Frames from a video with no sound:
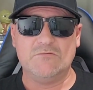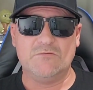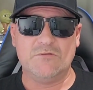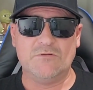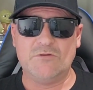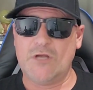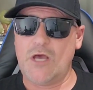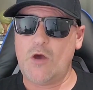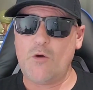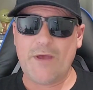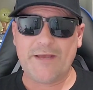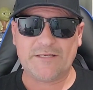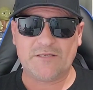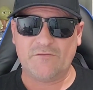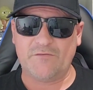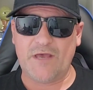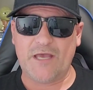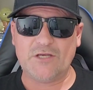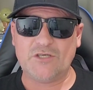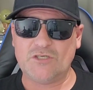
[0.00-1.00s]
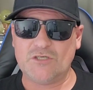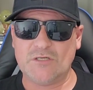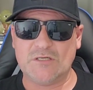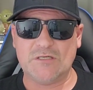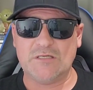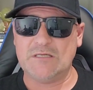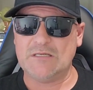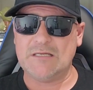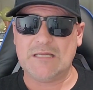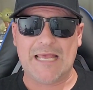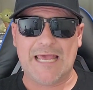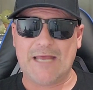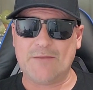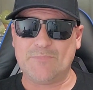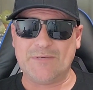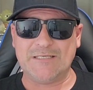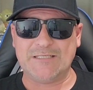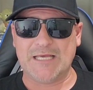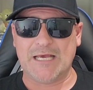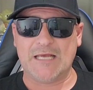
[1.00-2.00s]
no activation had
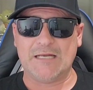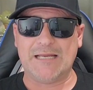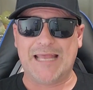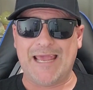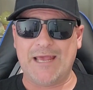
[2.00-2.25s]
been done